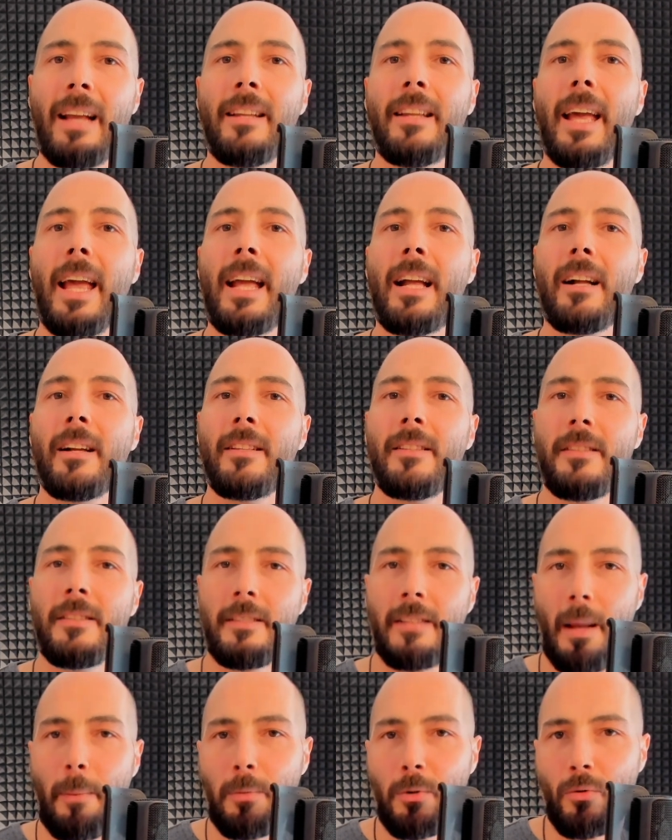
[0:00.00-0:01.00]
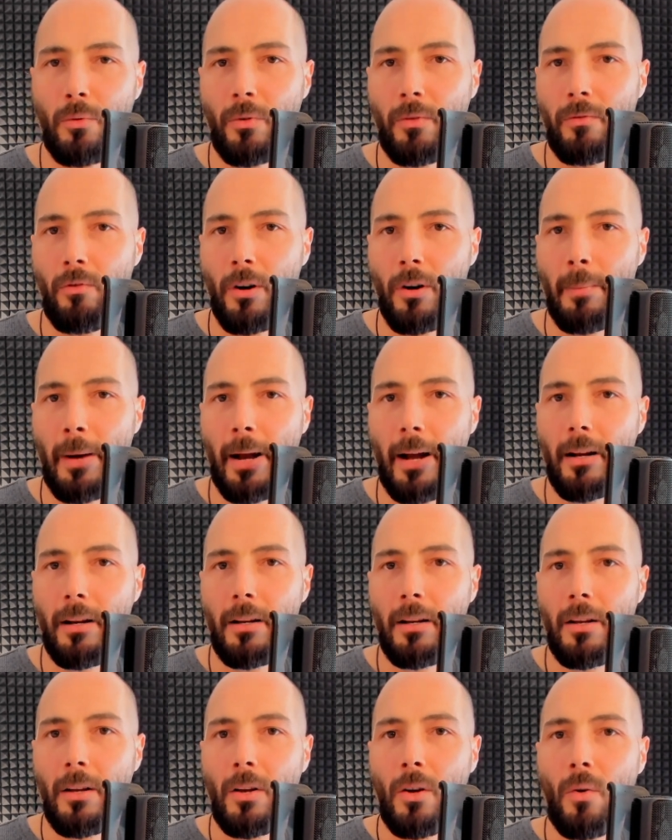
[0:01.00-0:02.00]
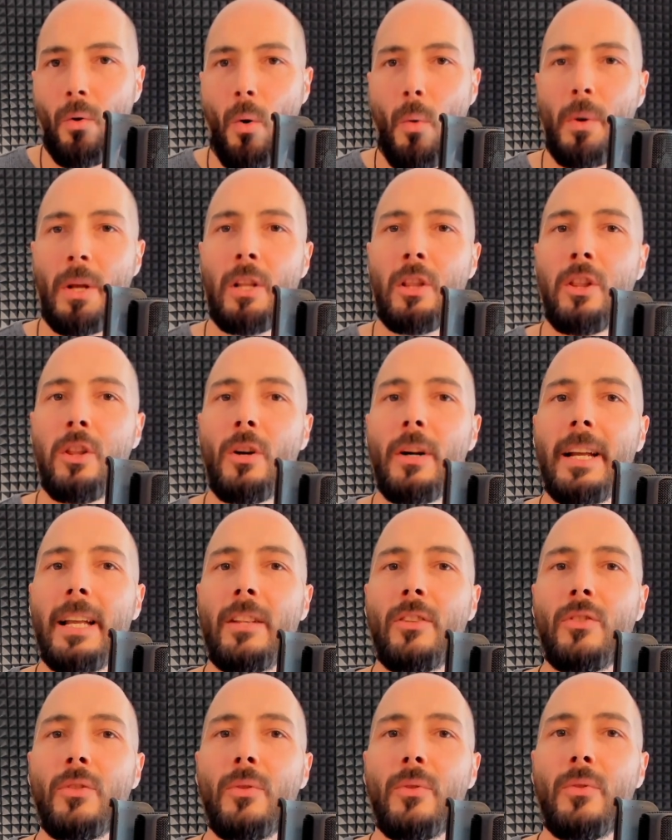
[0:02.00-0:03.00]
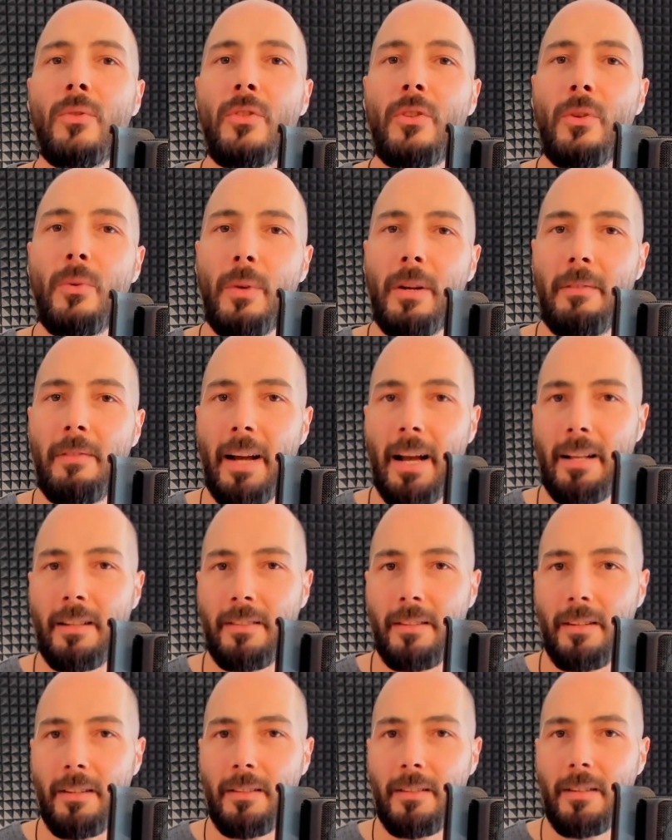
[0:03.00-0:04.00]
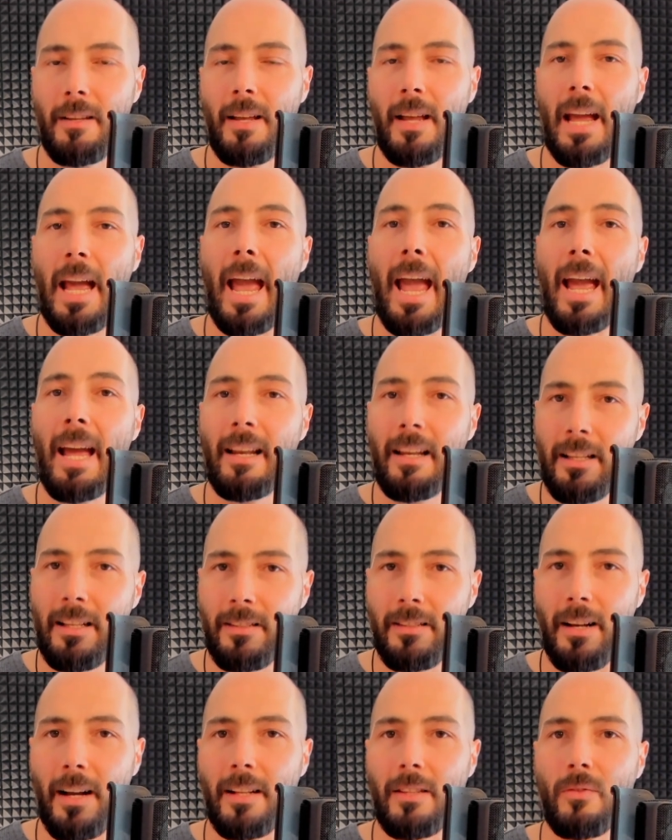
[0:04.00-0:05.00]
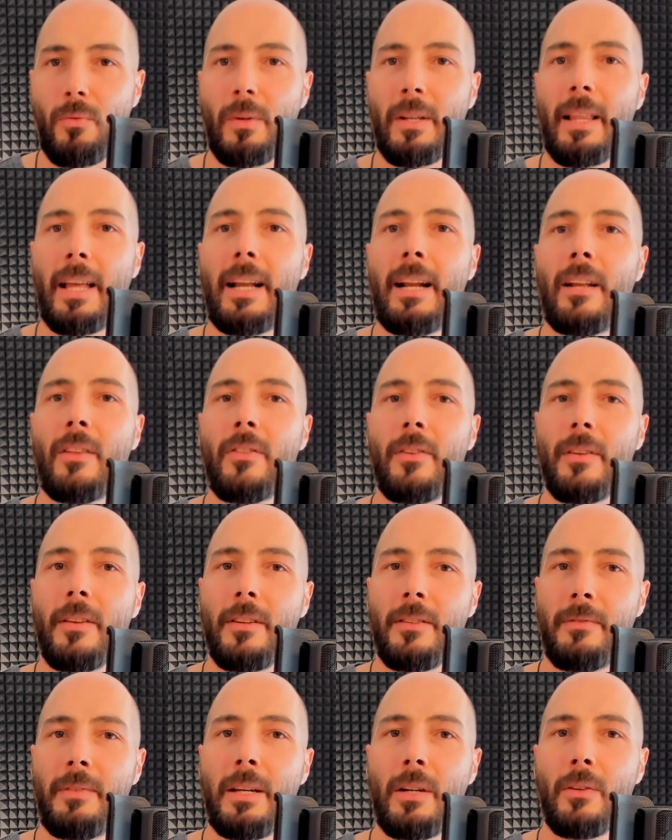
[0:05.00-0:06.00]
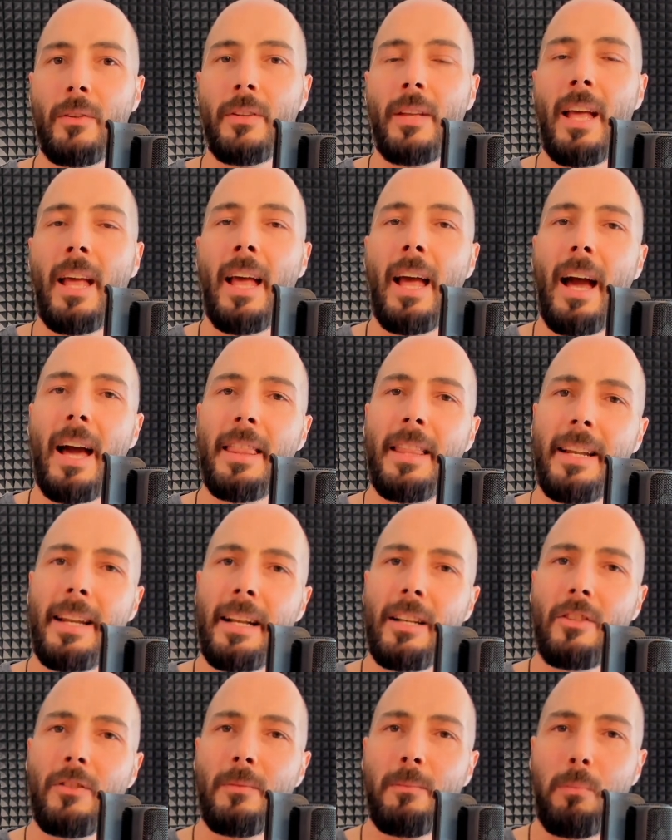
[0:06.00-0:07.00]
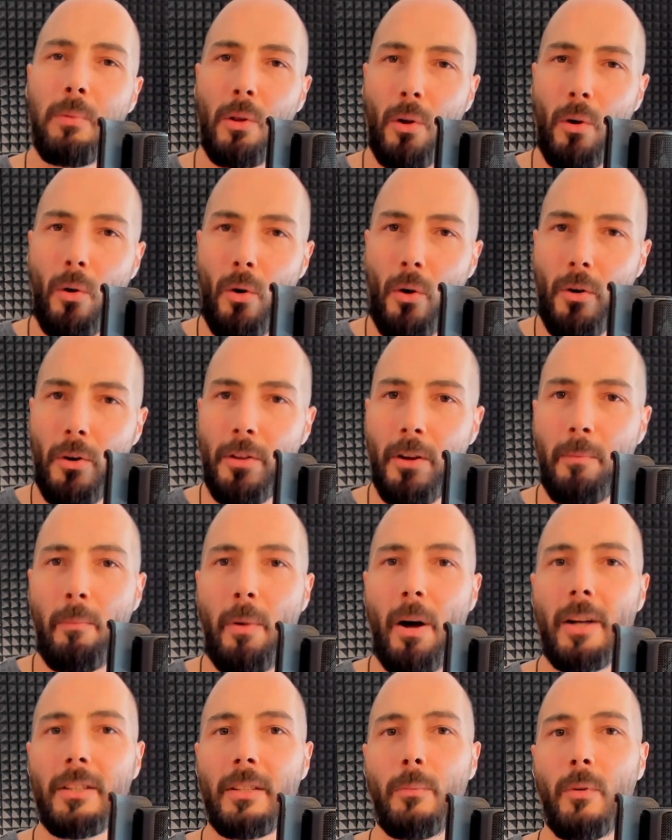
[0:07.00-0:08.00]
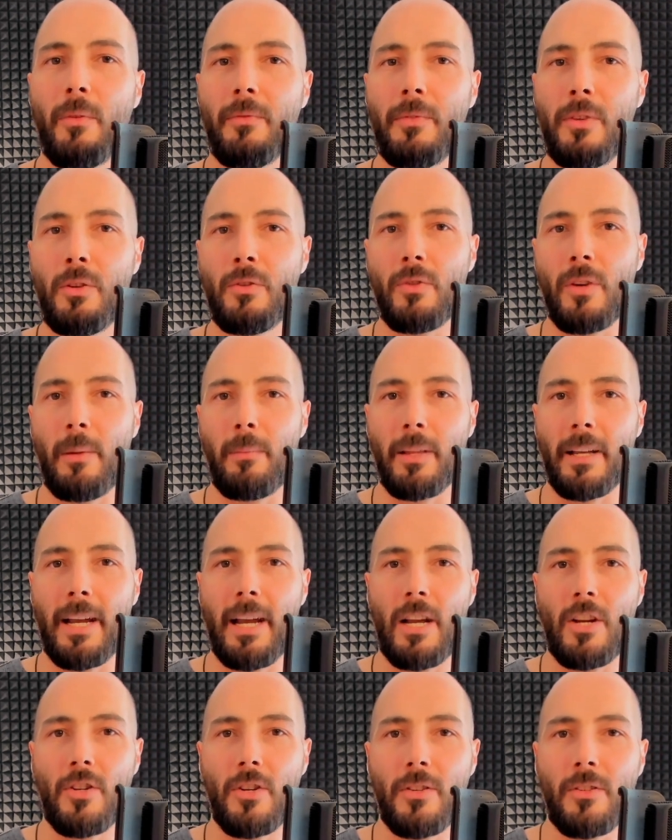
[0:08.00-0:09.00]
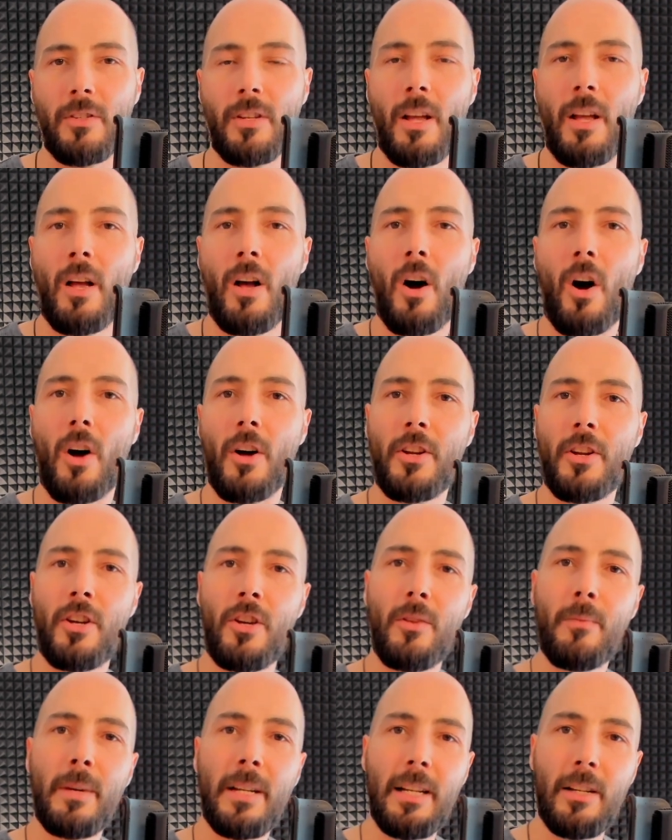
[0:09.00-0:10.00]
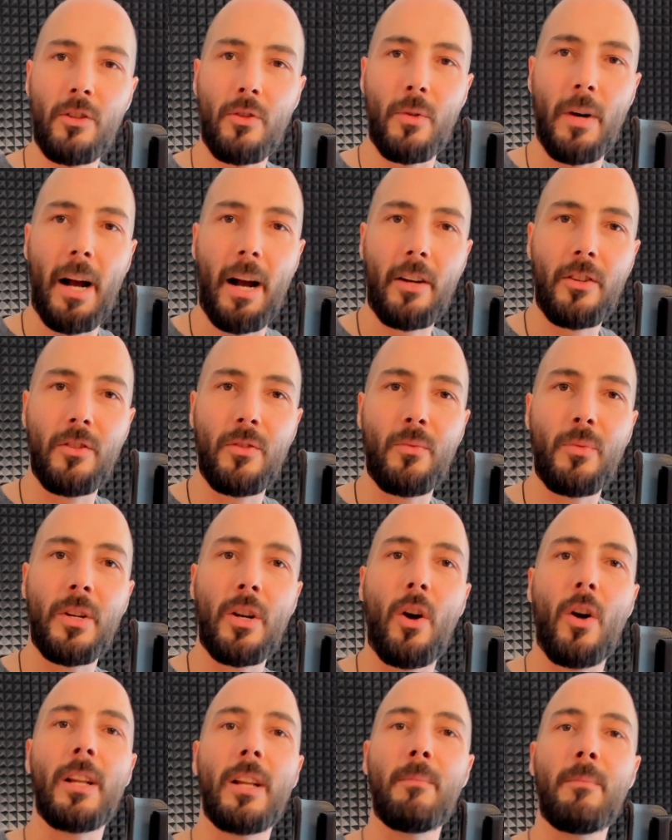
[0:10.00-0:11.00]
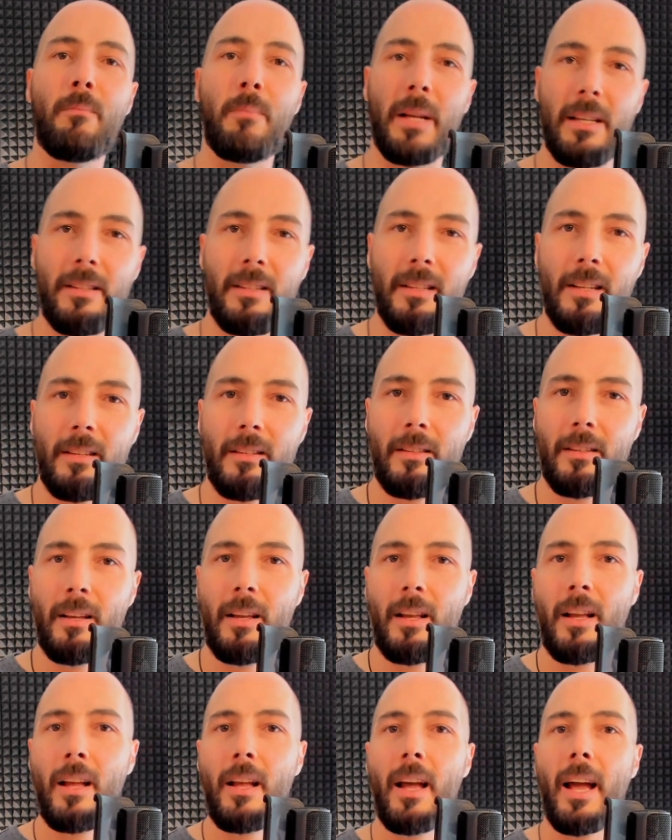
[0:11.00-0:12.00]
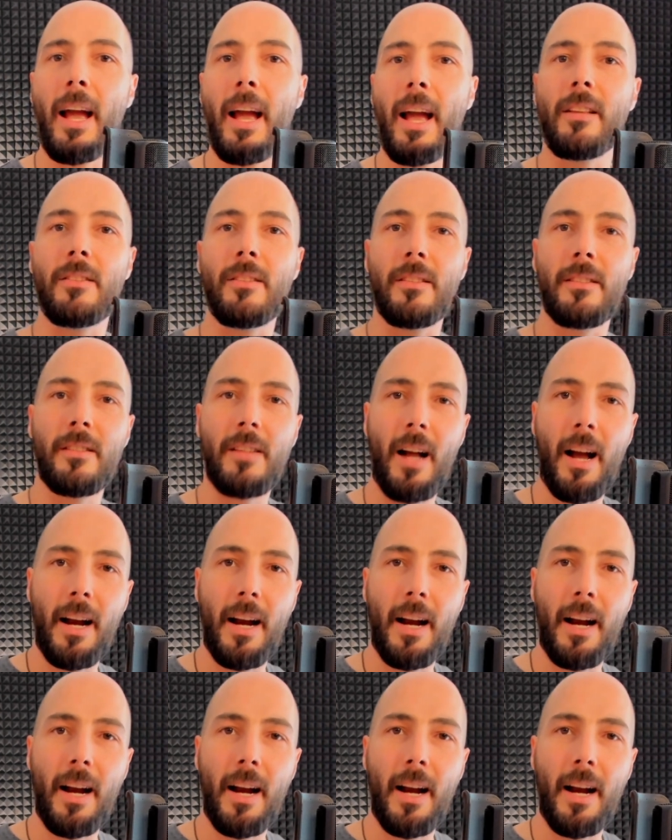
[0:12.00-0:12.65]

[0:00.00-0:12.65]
and a conceptual format where we look into new advances and insights relating to this field and then explore their possible future applications on human interactions regarding business and